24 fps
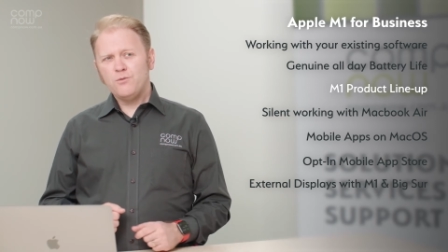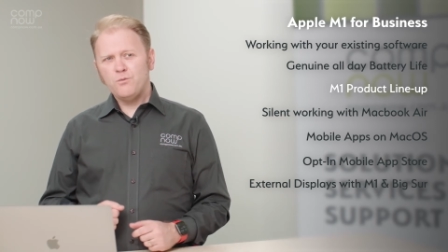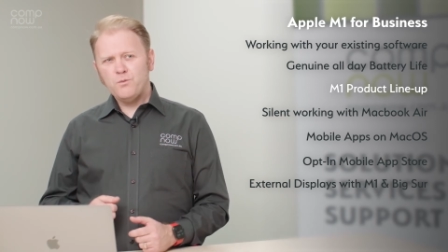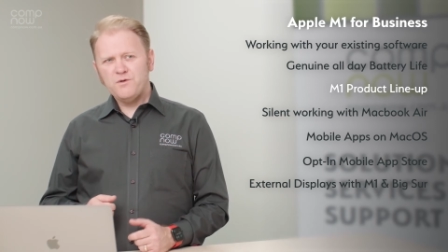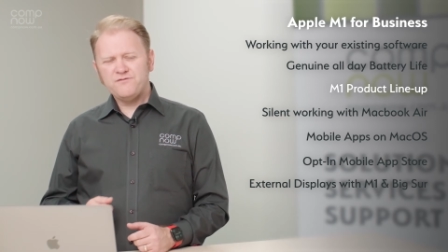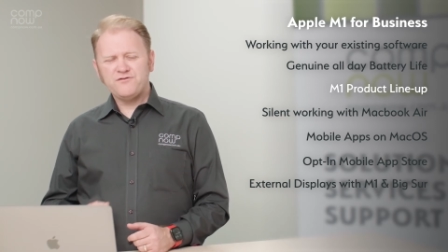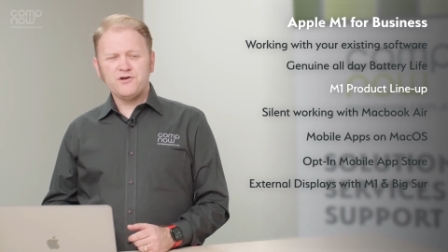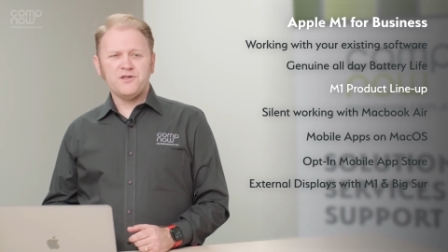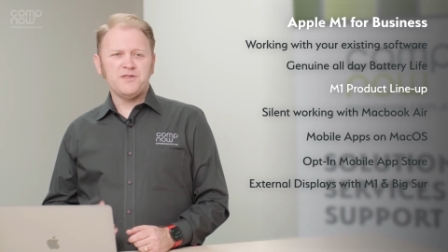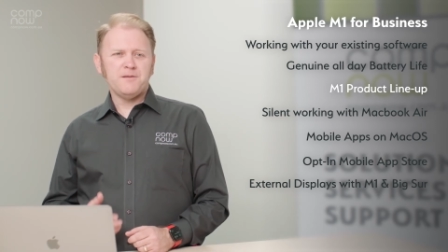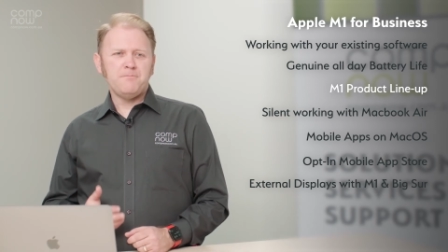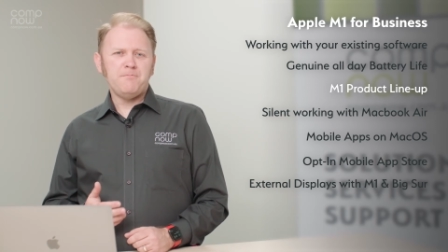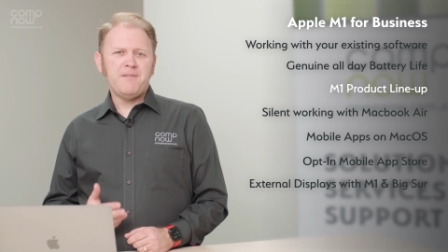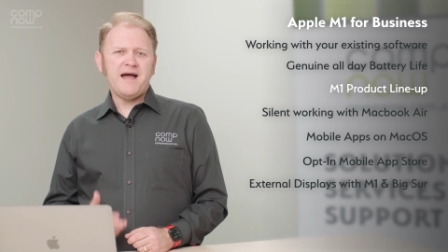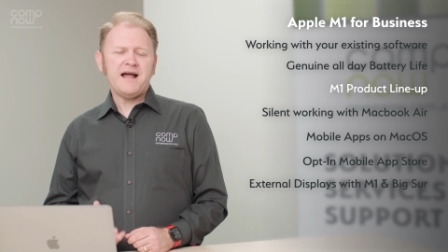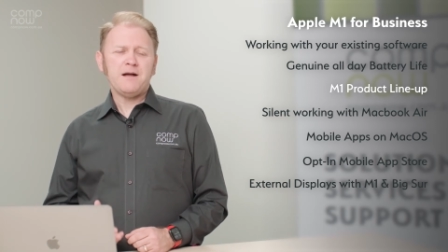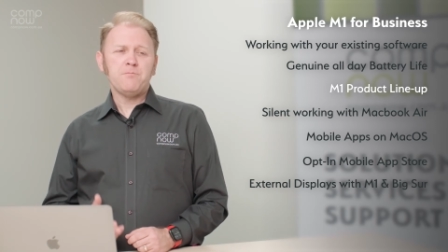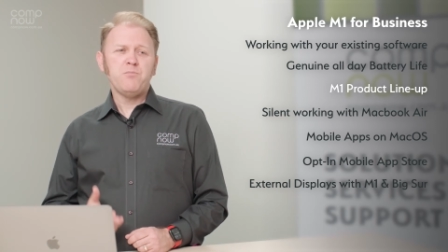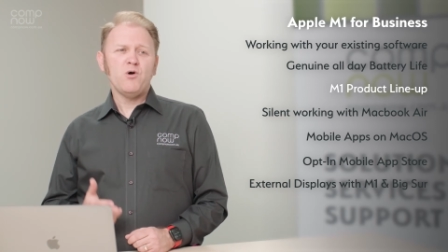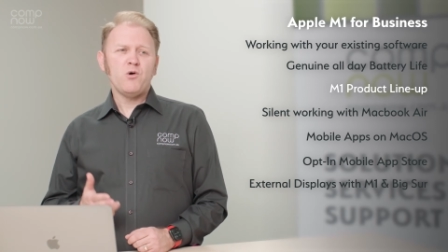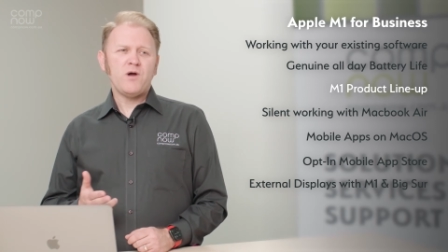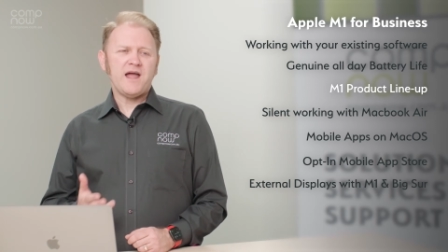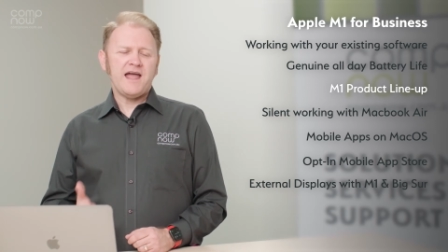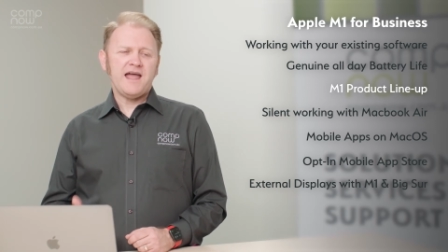We've got the
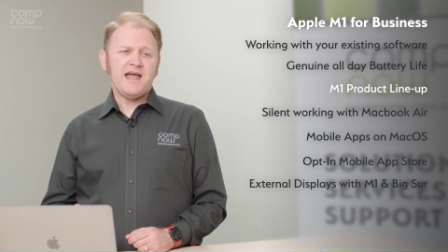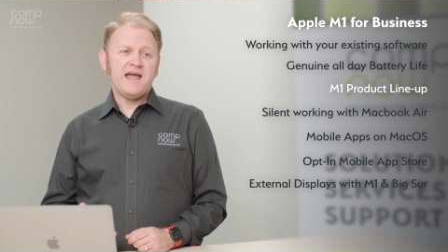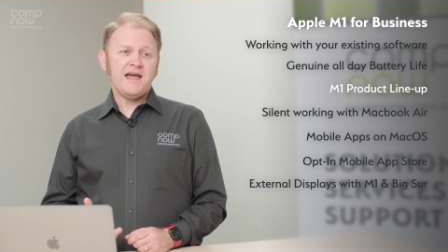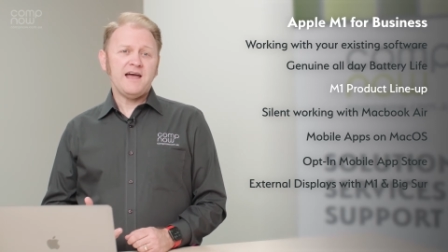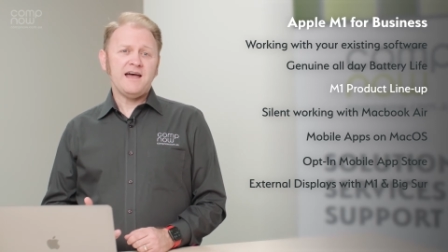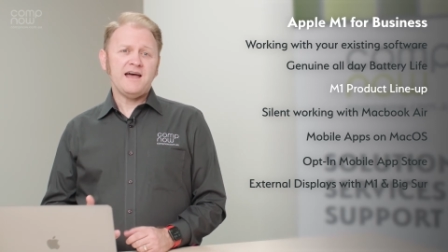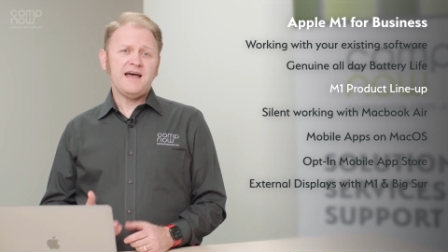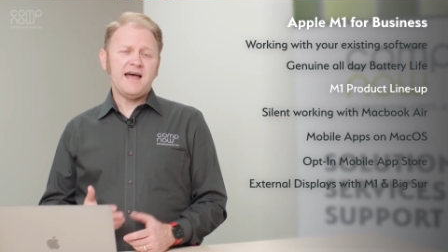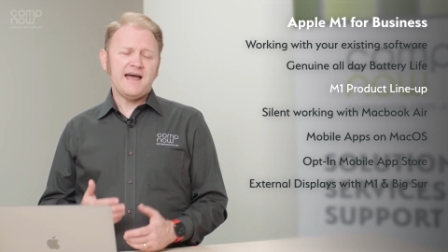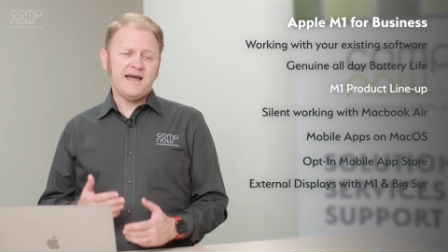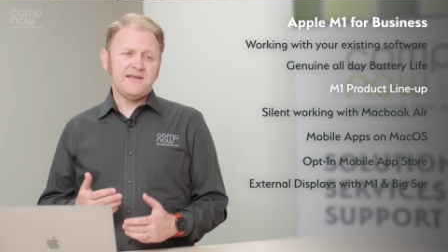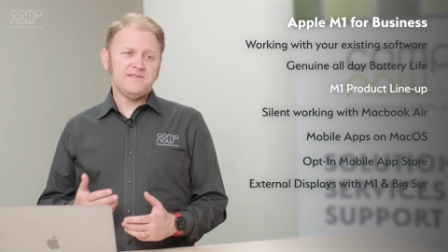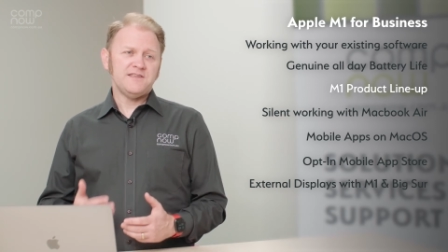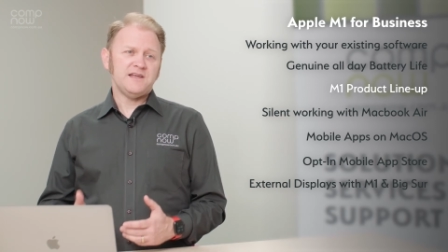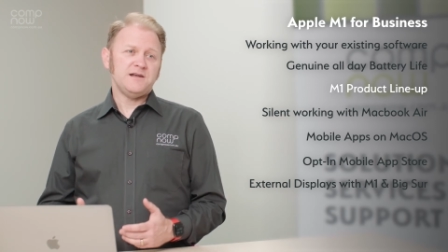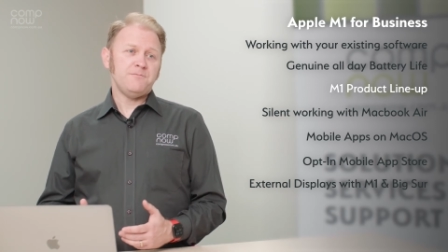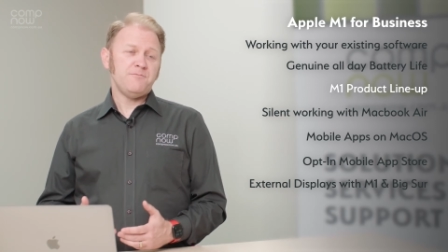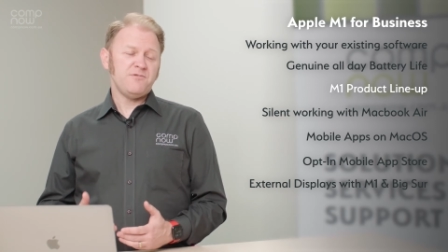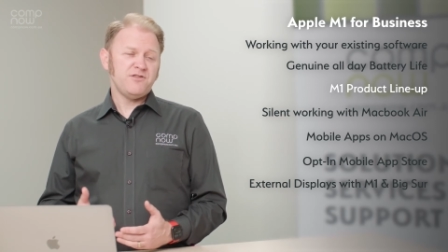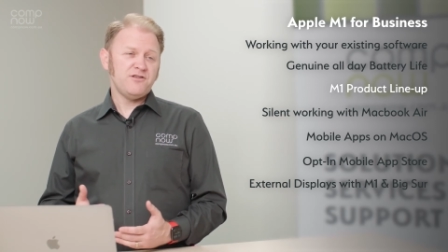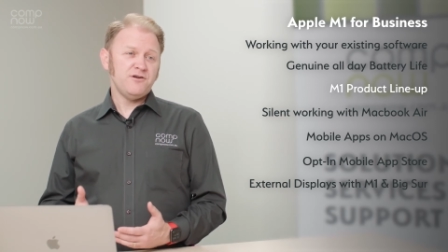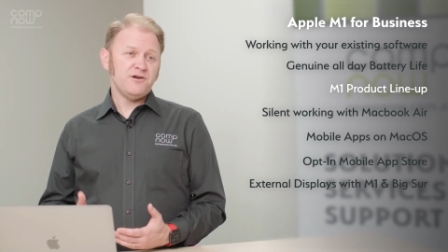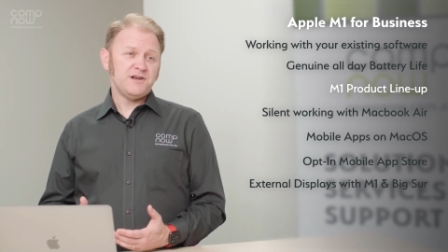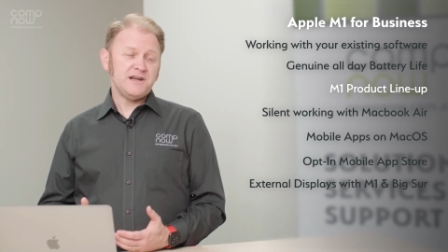MacBook Air and then a
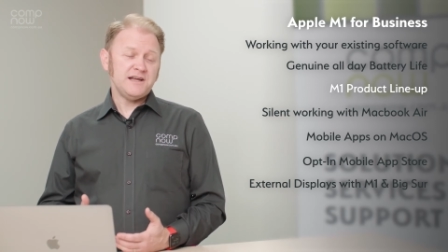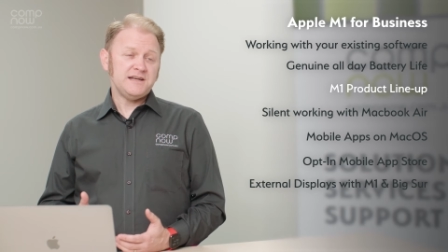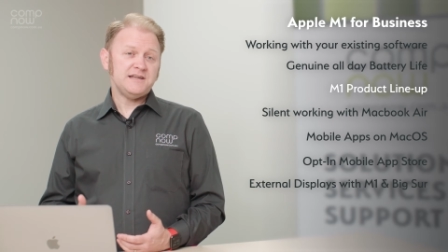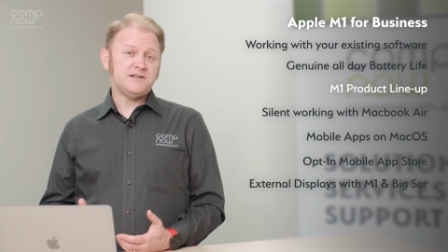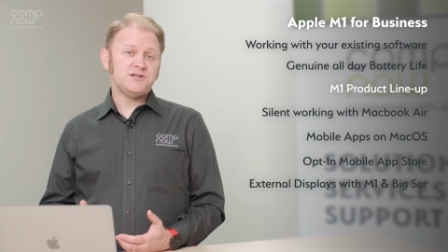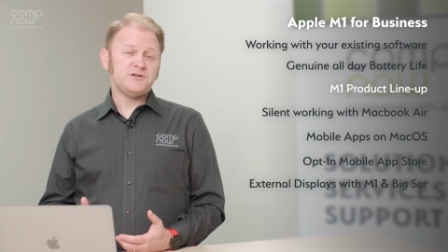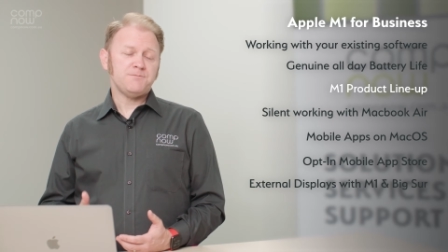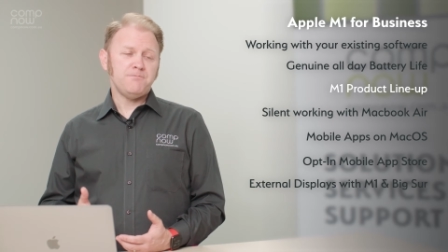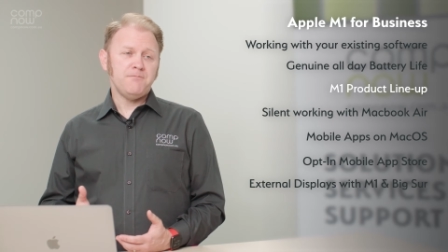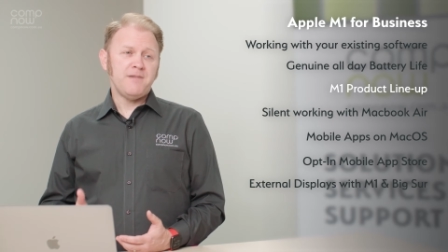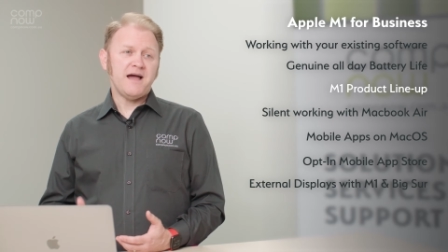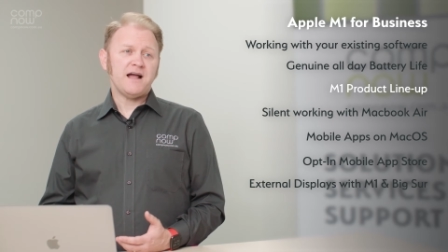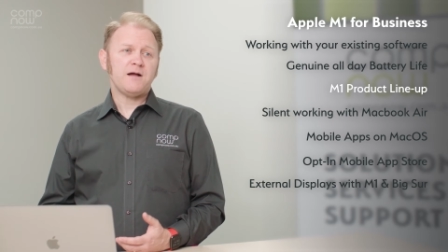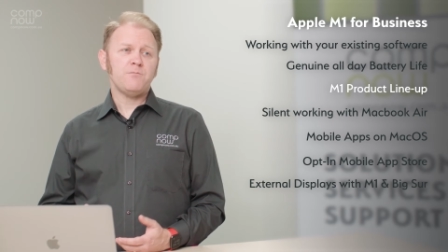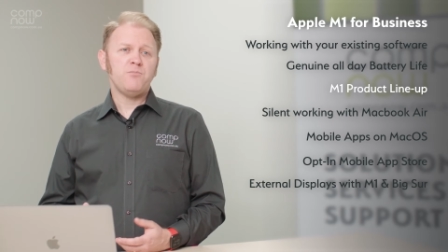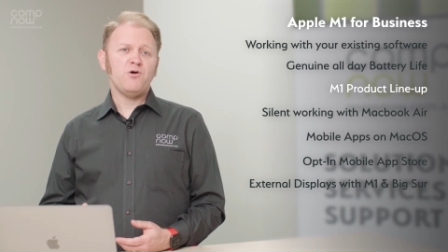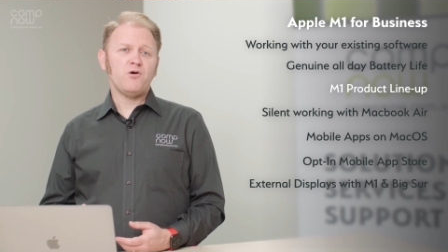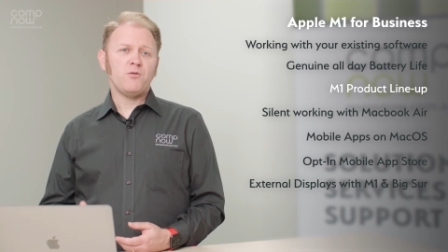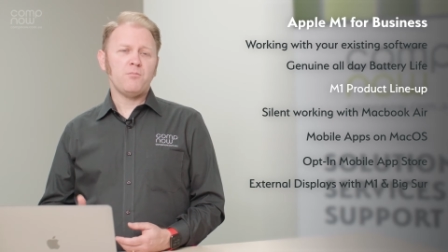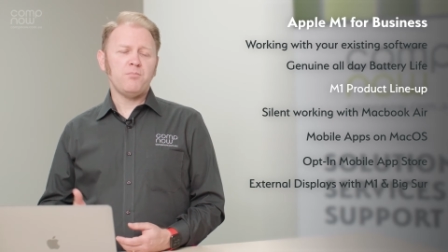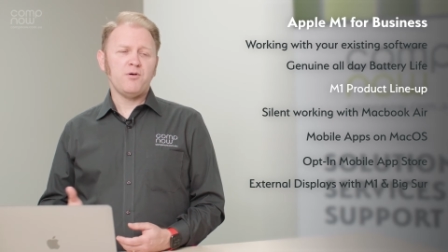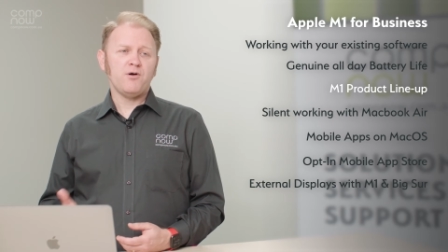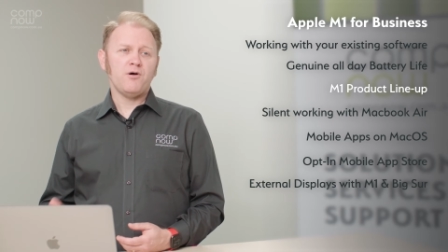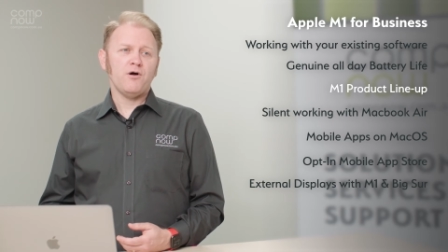13 inch
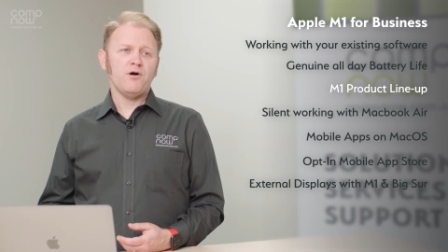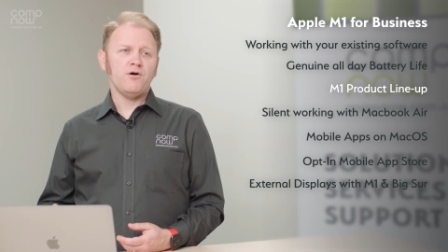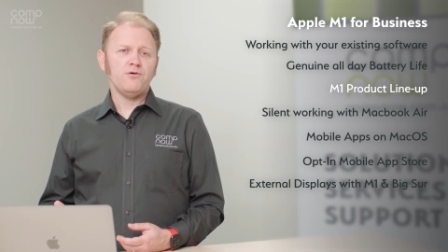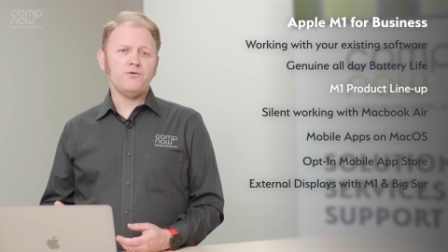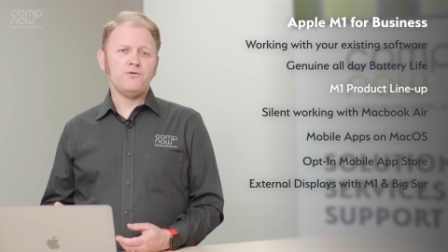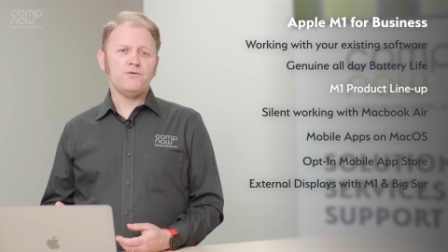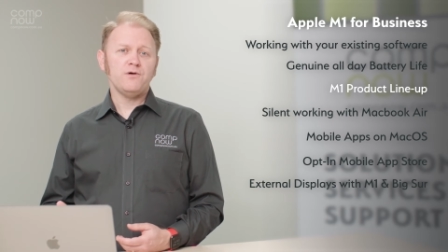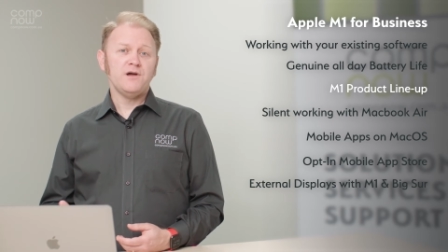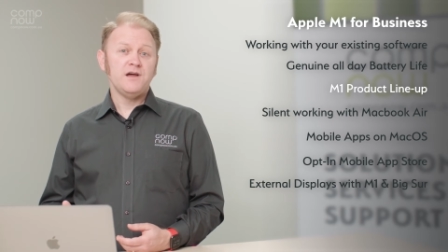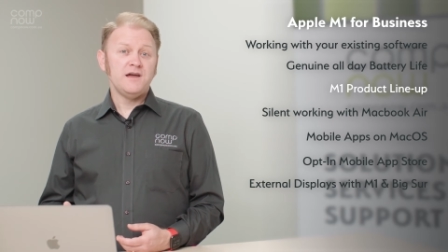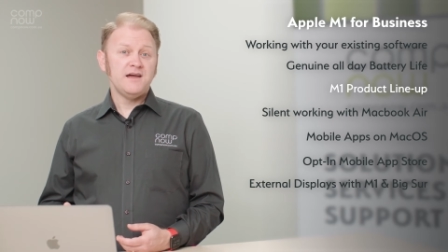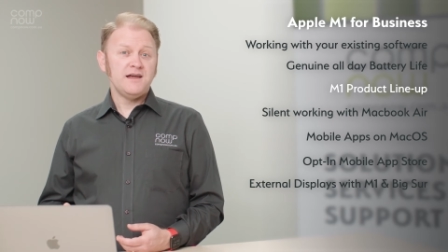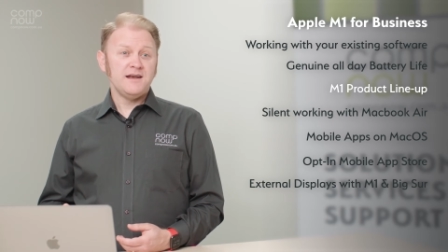MacBook Pro.